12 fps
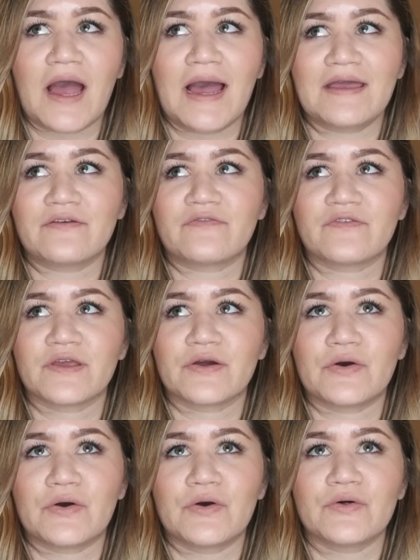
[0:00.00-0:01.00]
I
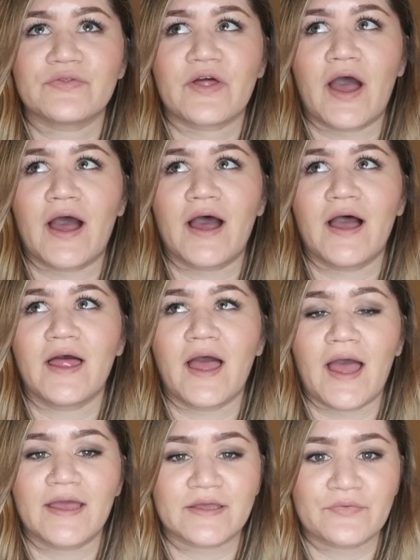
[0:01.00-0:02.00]
feel that
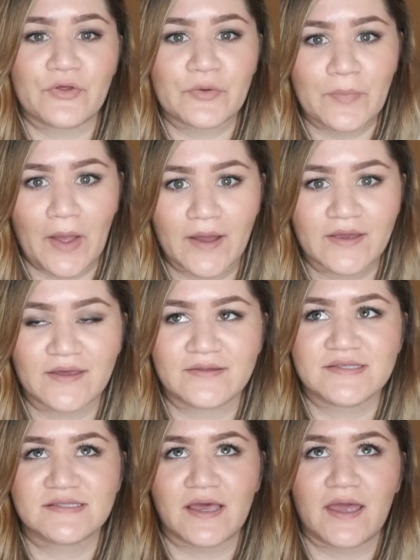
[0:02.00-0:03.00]
I can look back
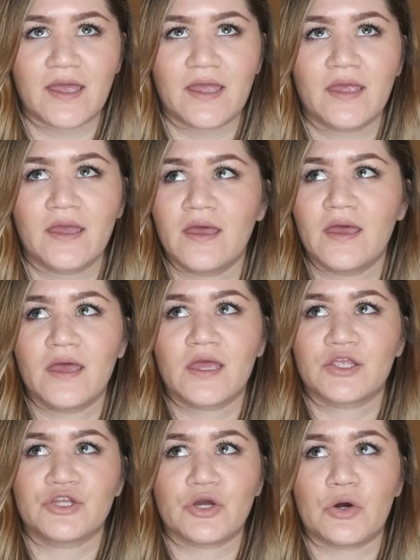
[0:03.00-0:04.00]
and say,
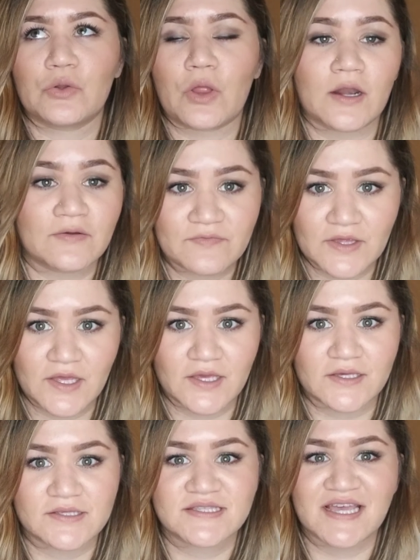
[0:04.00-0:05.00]
you know, a lot of
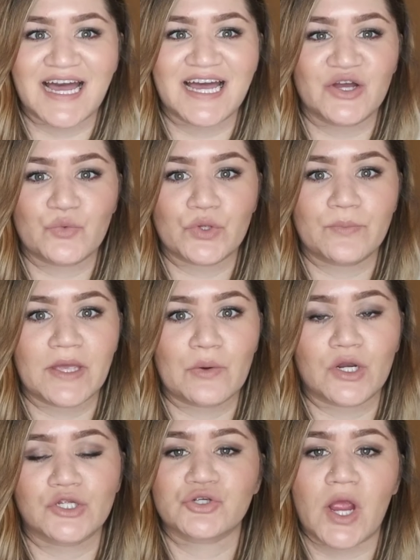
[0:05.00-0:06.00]
things that we may
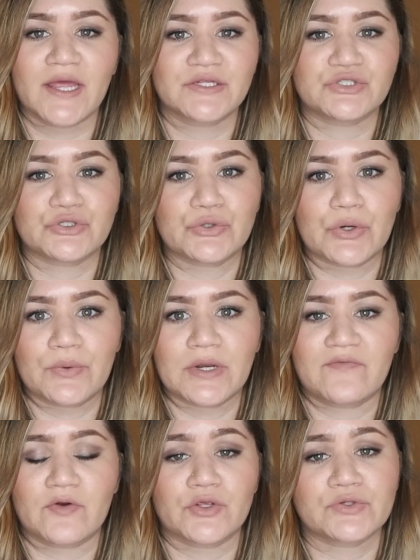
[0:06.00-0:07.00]
want to try to do or
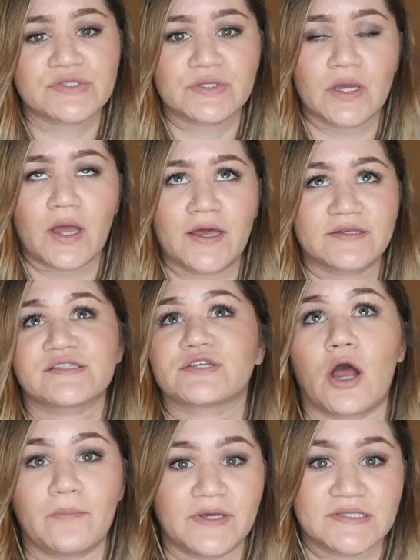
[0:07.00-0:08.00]
whatever, I
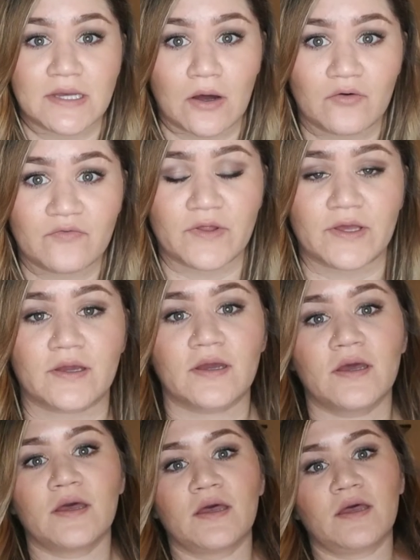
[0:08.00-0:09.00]
stopped myself, like
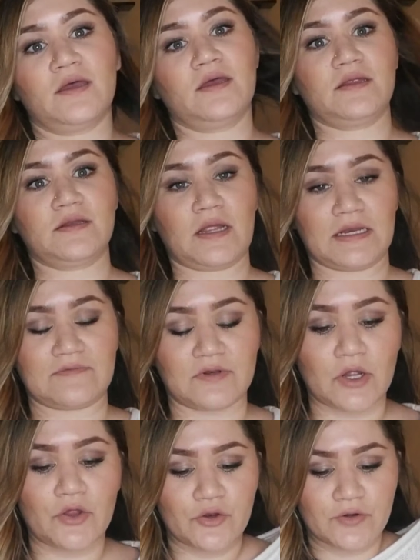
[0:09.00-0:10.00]
not even
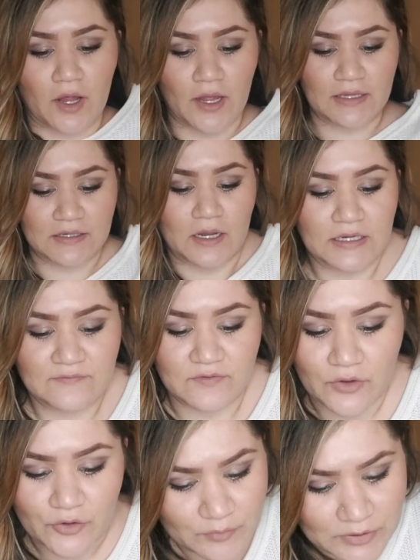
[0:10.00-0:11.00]

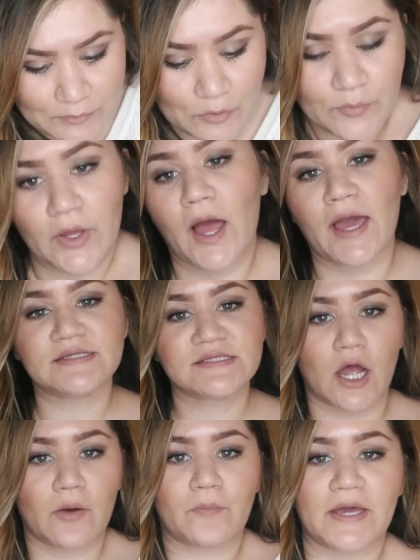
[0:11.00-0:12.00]
other people, but I
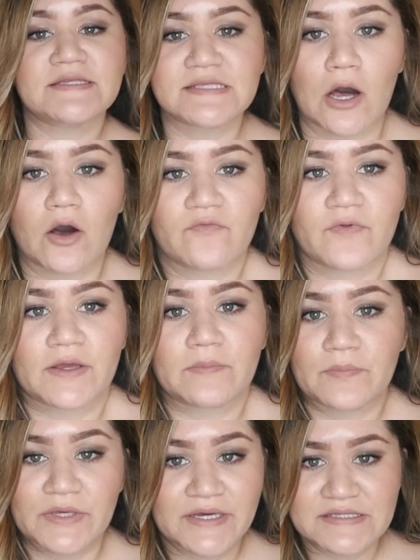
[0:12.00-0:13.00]
stopped myself like
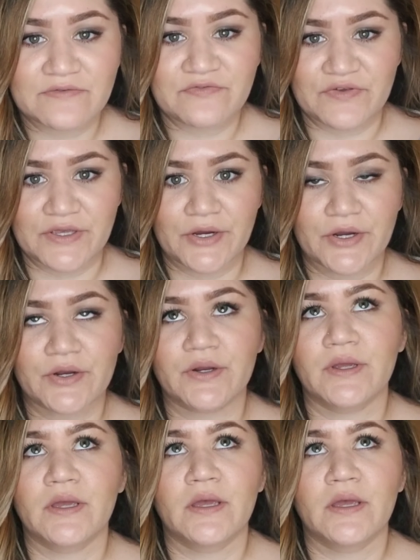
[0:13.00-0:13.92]
because of fear